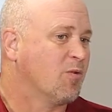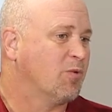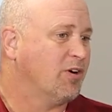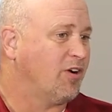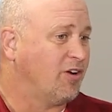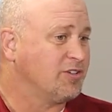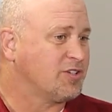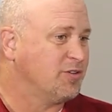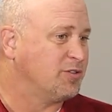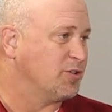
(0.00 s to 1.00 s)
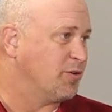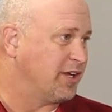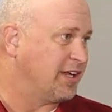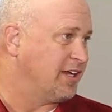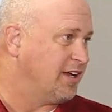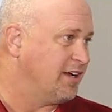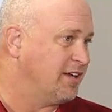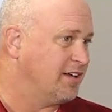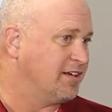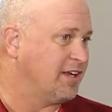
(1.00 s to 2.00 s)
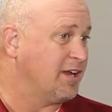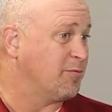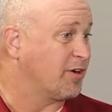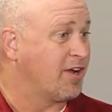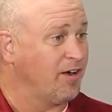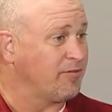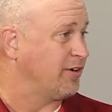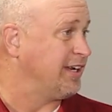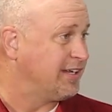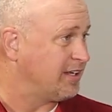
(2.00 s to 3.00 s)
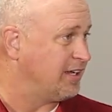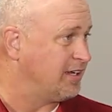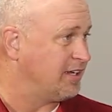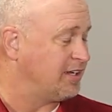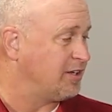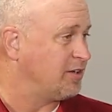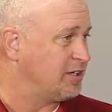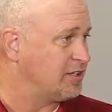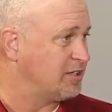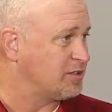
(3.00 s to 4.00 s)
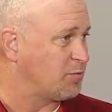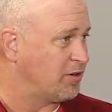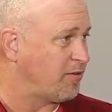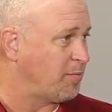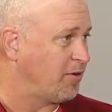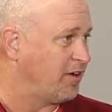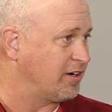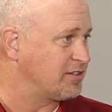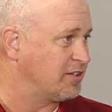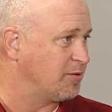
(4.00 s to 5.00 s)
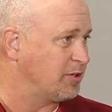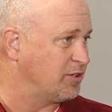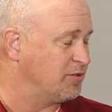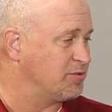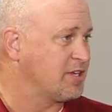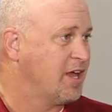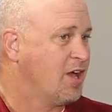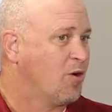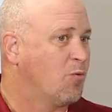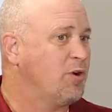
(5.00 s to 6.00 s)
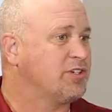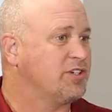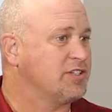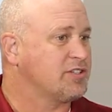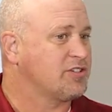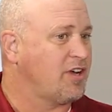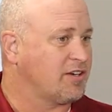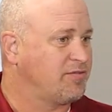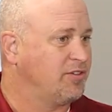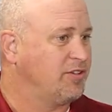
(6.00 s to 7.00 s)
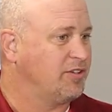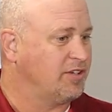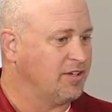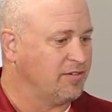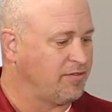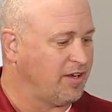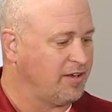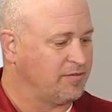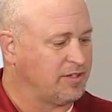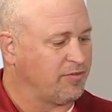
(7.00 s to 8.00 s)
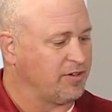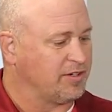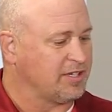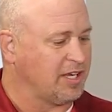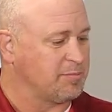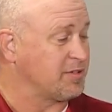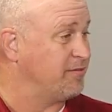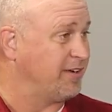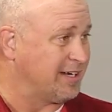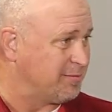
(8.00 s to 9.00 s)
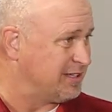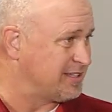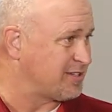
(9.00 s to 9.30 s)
We're also doing a recovery as one of our products that we use, which is chock full of different types of vitamins.